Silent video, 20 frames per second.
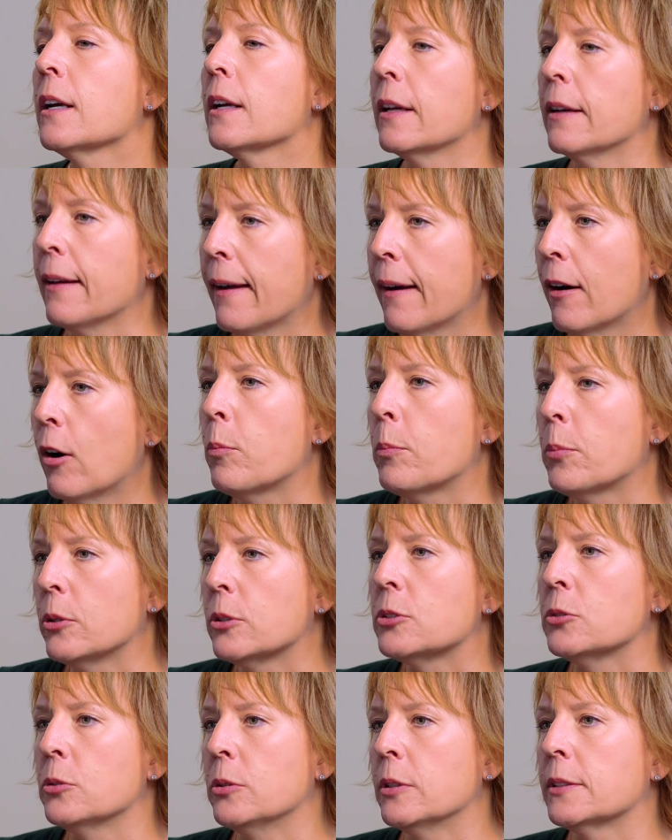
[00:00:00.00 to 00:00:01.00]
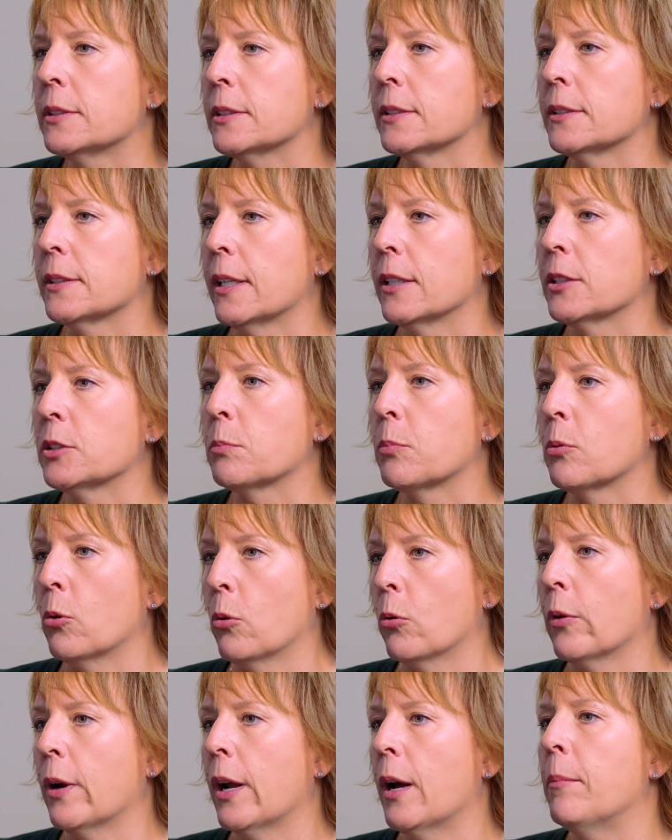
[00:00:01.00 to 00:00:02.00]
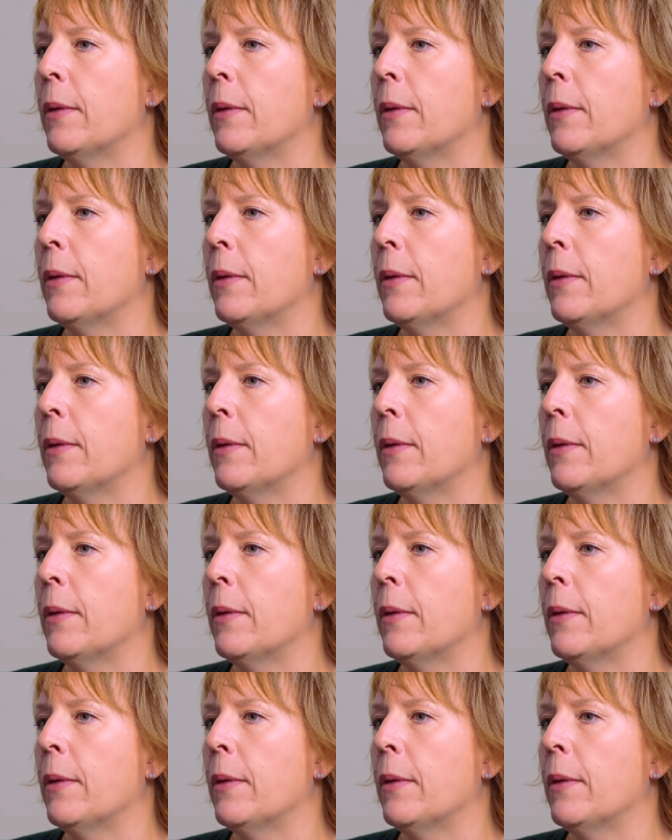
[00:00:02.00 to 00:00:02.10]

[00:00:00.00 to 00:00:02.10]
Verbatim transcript: can help your student success program